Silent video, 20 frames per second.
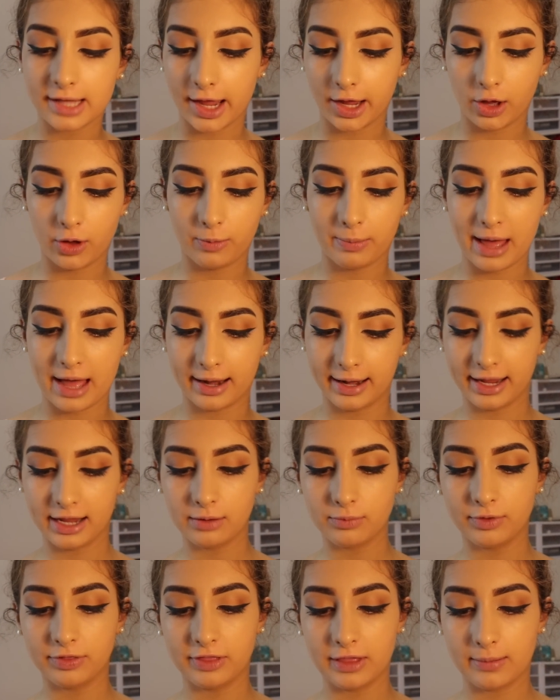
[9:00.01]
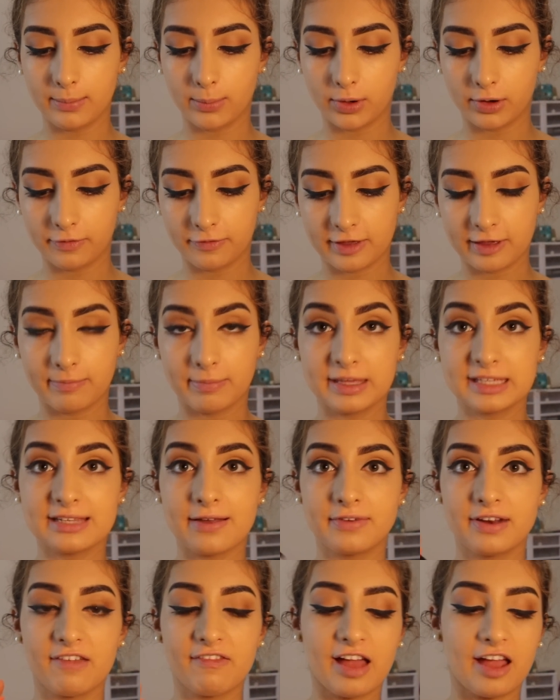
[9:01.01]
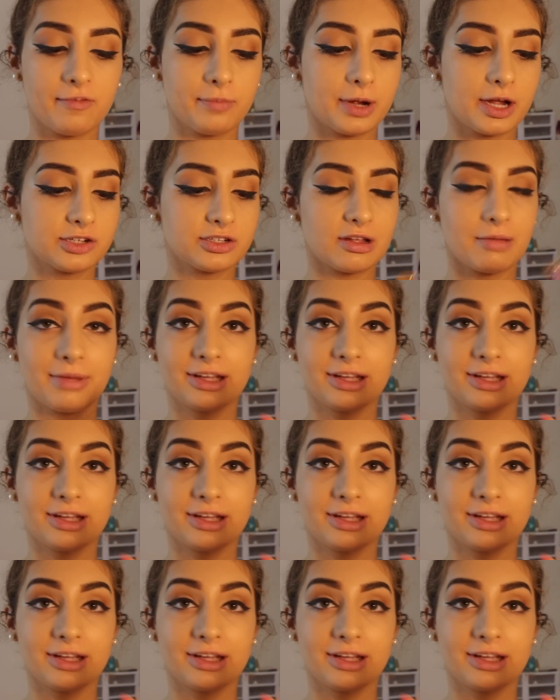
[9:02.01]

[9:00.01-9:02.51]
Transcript: I go back in with the Morphe B75 brush and